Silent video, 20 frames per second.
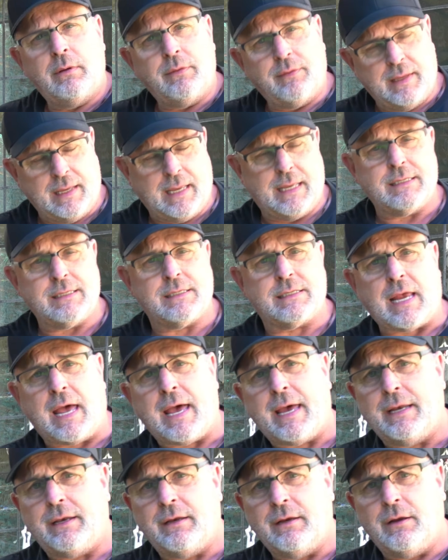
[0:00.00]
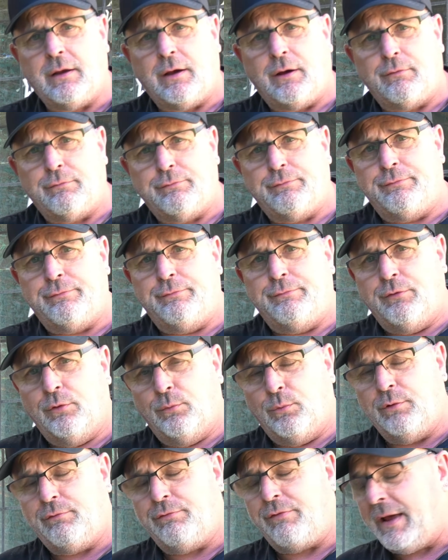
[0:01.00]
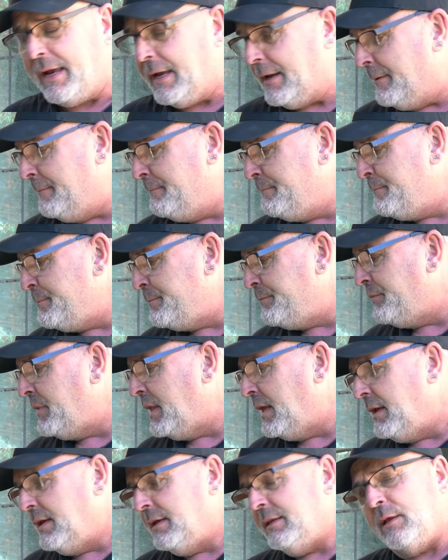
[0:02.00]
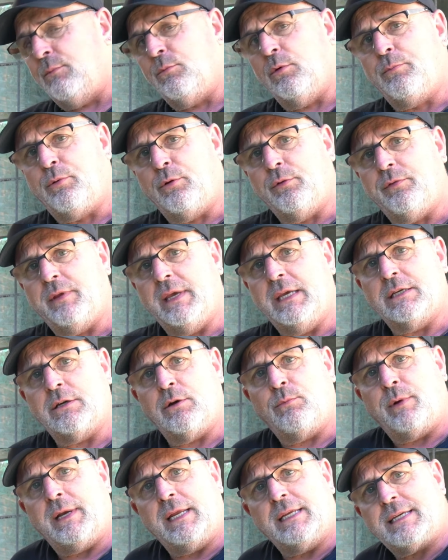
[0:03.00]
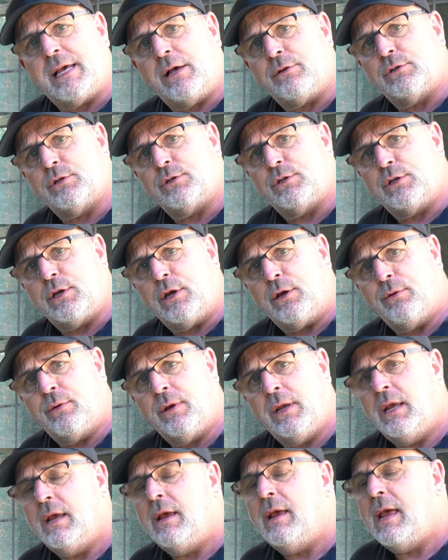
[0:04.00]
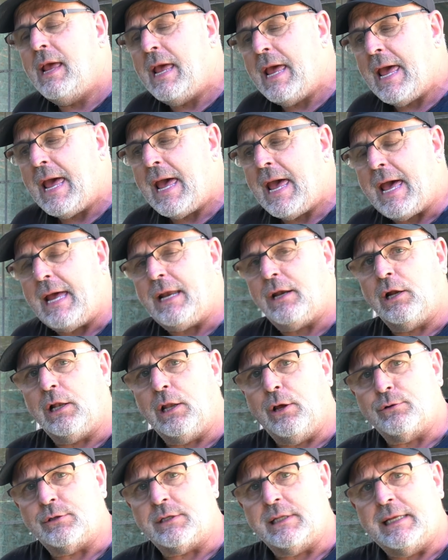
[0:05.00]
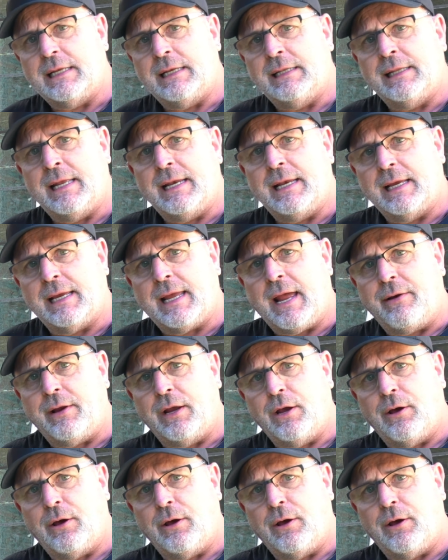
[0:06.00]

the inside of the wood fire. Then we'll put these on when it tells us to, and close the lid and let it carry